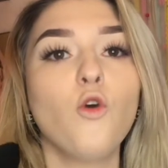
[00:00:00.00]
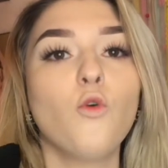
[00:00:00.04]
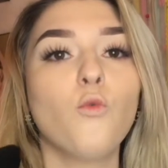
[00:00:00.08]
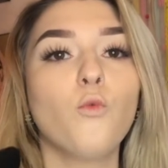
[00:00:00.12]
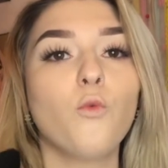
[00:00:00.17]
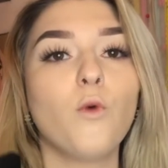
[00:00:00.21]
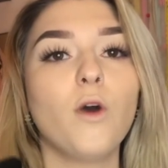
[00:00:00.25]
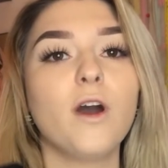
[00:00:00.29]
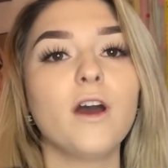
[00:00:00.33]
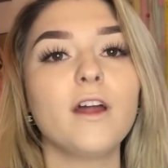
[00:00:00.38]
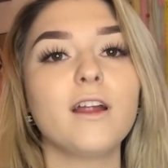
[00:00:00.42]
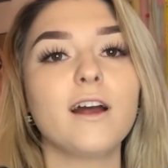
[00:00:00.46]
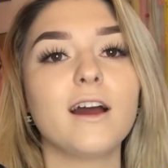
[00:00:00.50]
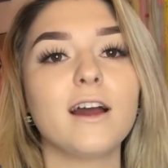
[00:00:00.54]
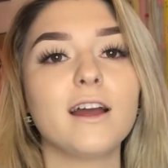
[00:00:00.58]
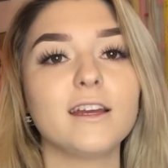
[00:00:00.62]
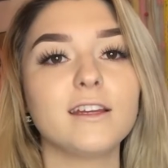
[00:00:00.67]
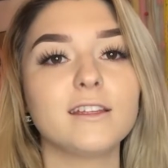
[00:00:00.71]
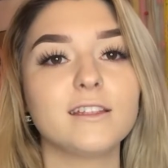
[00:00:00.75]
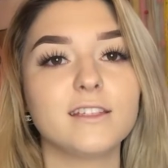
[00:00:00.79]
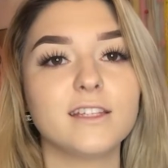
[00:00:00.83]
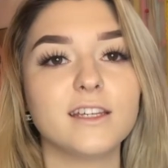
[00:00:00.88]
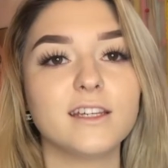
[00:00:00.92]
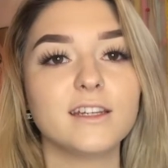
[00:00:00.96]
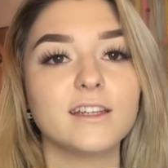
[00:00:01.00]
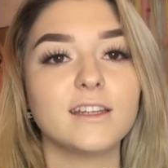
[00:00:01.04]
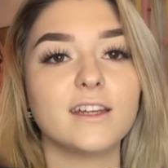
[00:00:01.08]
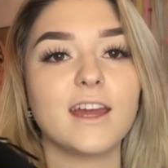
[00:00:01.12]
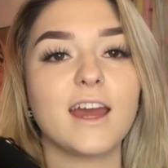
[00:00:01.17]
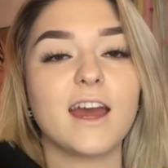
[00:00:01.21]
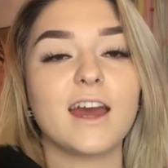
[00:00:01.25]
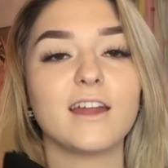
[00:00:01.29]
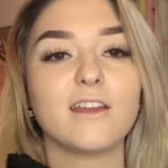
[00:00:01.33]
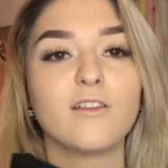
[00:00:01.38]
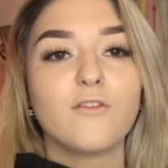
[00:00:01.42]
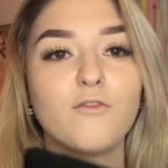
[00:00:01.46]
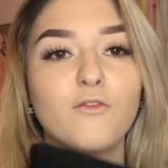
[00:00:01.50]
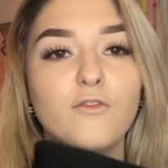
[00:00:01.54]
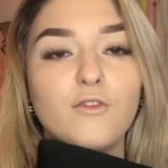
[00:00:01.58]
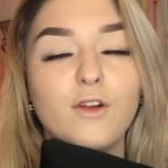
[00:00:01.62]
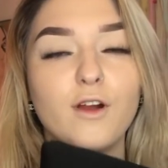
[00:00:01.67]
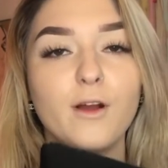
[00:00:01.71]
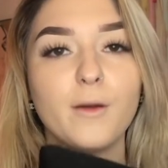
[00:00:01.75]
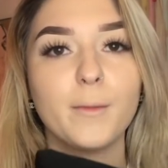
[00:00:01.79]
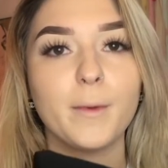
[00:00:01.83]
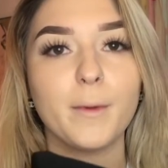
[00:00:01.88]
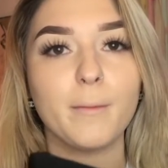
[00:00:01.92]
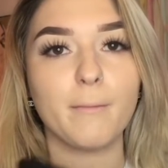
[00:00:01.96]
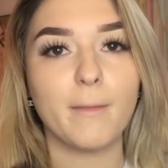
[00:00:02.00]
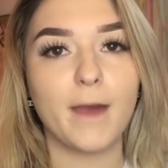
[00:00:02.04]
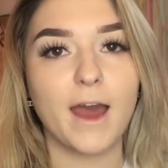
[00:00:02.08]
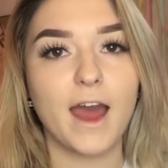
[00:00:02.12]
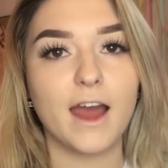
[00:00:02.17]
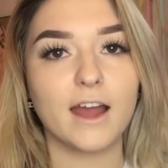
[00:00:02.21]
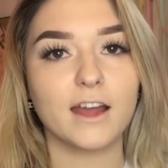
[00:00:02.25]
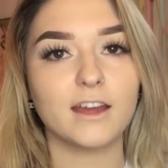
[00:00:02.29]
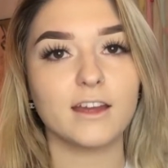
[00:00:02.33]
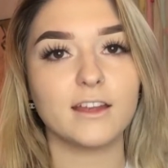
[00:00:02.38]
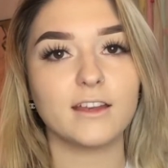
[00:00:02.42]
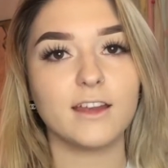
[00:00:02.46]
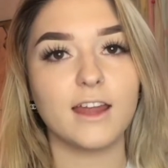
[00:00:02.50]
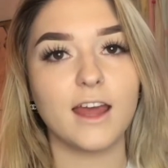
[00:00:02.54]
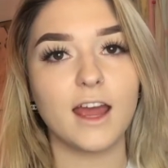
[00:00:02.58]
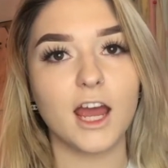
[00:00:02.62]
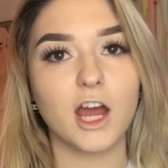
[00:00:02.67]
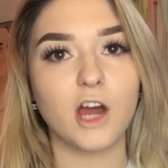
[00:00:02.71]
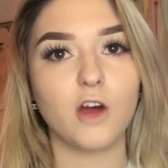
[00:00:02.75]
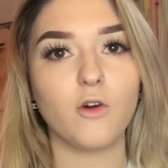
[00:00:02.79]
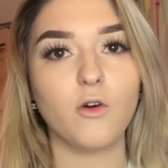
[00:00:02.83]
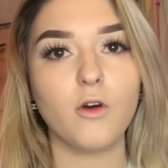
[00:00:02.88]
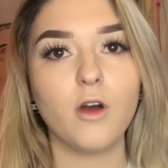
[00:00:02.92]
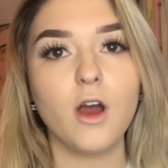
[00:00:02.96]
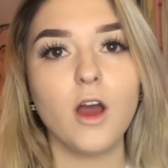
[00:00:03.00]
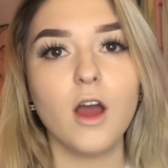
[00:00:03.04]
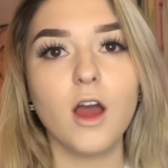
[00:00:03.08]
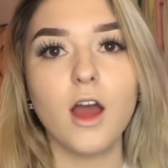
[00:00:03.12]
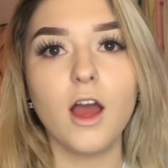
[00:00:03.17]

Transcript: what I did get from MAC. Now,